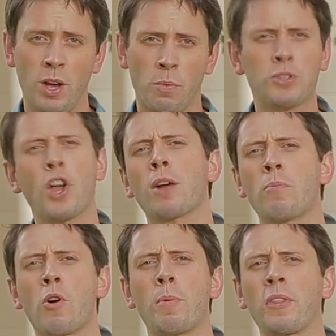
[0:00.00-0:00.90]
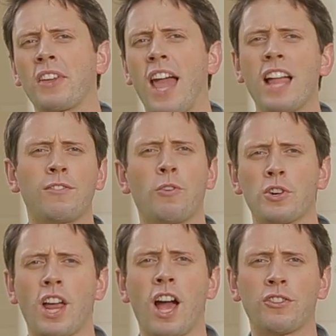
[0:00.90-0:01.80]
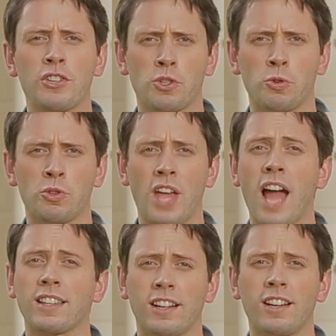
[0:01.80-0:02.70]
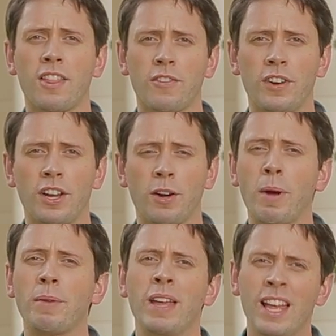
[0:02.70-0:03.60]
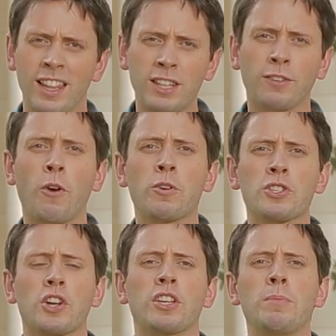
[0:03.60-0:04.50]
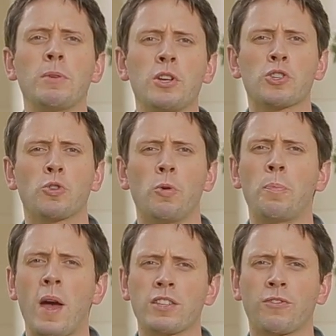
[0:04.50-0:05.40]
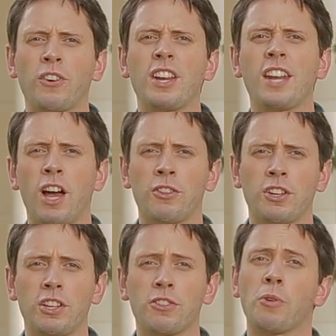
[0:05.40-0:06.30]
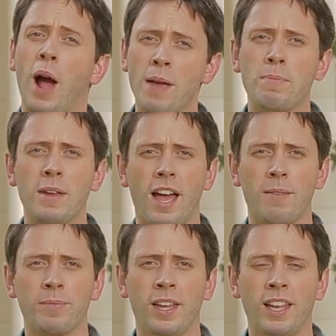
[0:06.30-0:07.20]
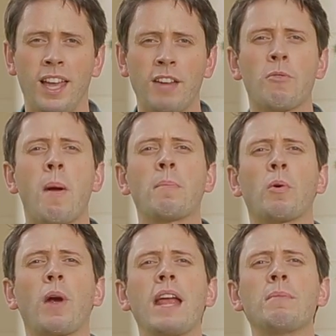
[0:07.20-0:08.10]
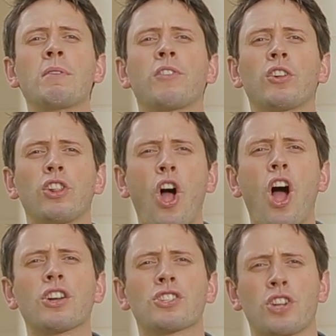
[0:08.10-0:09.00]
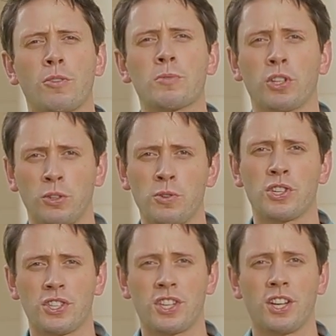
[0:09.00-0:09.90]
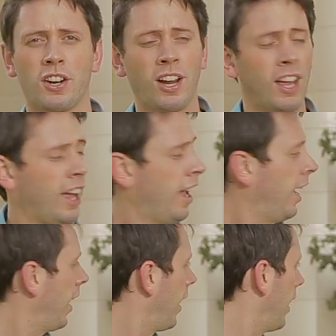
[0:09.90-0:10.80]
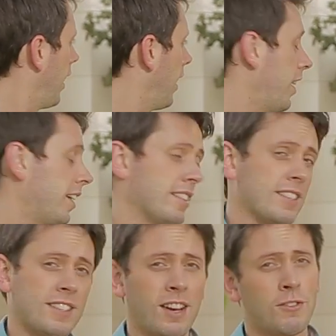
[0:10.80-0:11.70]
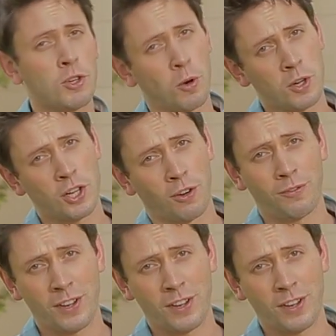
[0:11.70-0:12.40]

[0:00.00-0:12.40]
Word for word: We'll talk more about the California Healthy Schools Act in another video, but let's focus on keeping your school pest-free and healthy through IPM. And remember, we're aiming for long-term solutions here instead of short-term